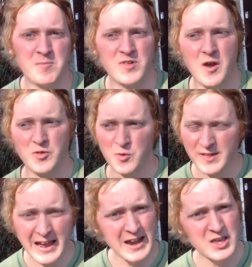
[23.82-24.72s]
So there
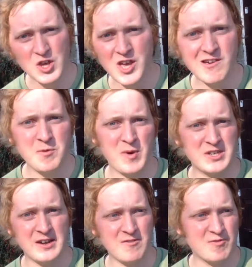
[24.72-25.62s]
was a kind of year in
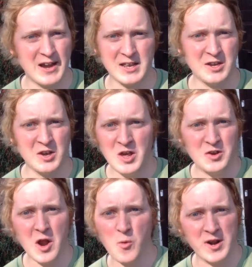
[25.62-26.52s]
which I didn't really
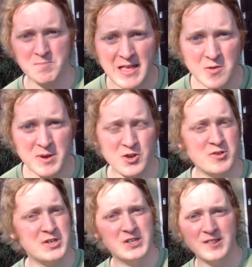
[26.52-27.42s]
know what it meant to be a
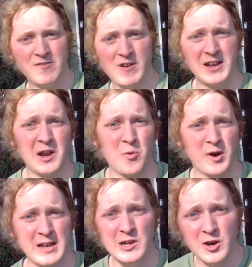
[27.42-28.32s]
Christian, didn't really know
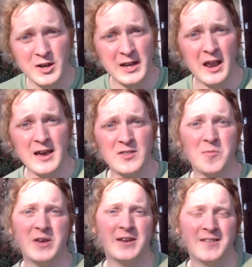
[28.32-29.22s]
what it looked like
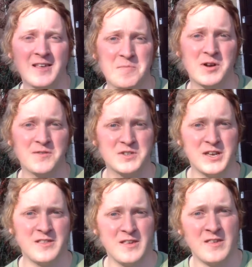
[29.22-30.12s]
to be a disciple of
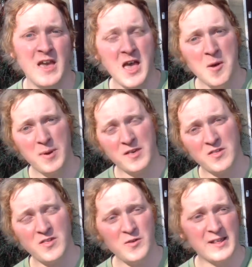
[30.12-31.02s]
Jesus. But
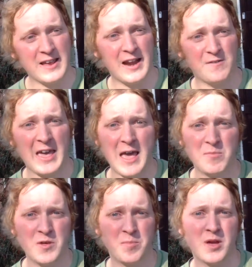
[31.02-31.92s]
as soon as I kind of
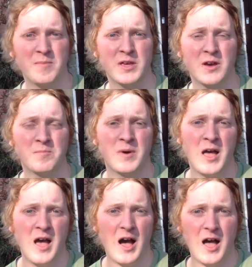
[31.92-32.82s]
came to Birmingham,
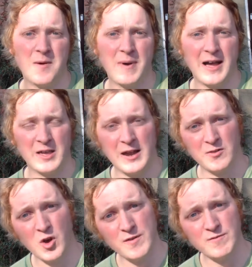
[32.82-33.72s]
I kind
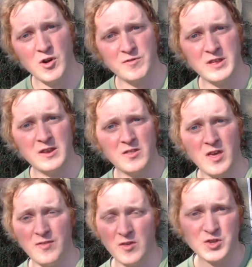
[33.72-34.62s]
of got involved in
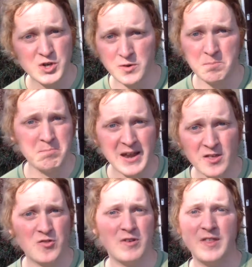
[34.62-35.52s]
the student
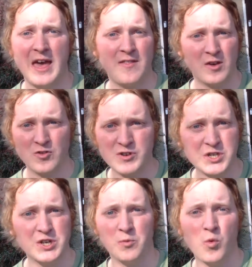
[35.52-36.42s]
ministry there, the
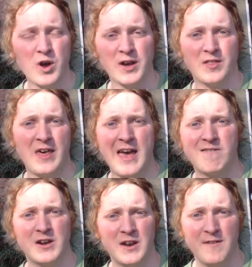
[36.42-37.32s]
Christian work
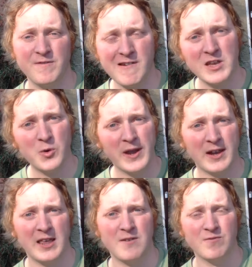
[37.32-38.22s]
there, and very
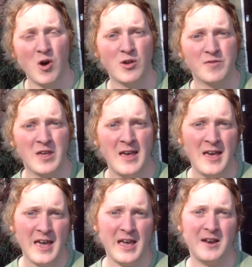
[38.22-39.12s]
quickly involved
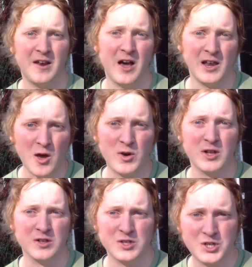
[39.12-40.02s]
in a
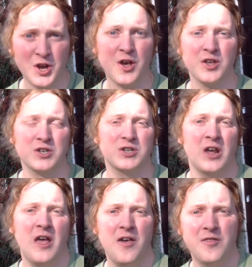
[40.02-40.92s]
local church
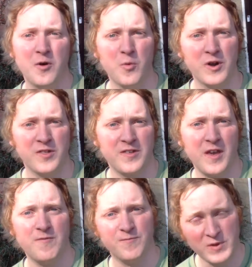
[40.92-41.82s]
that was
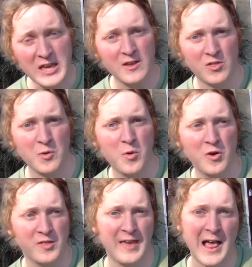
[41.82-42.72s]
geared
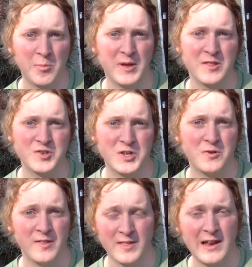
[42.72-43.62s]
towards helping
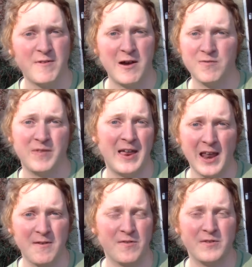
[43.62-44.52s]
students live out their
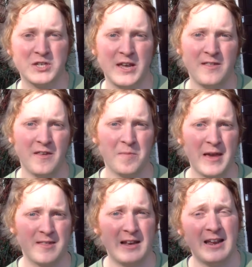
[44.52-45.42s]
lives for Jesus,
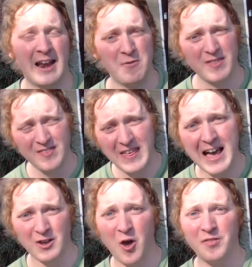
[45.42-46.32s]
basically. And it was in
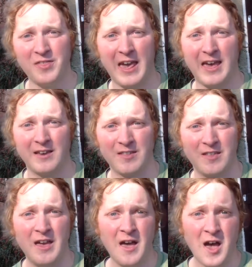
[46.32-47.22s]
that context,